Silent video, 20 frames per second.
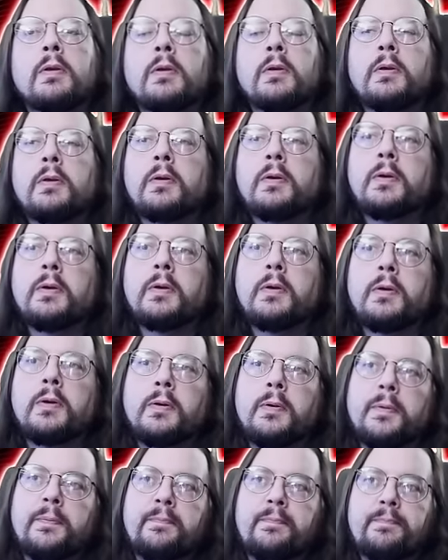
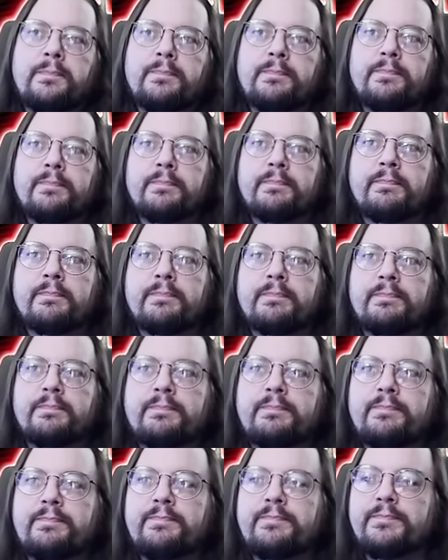
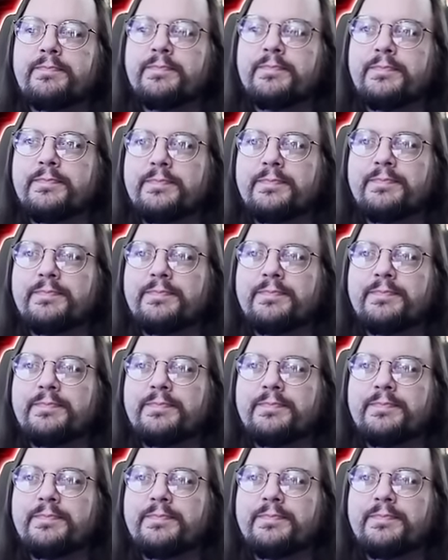This person isn't speaking.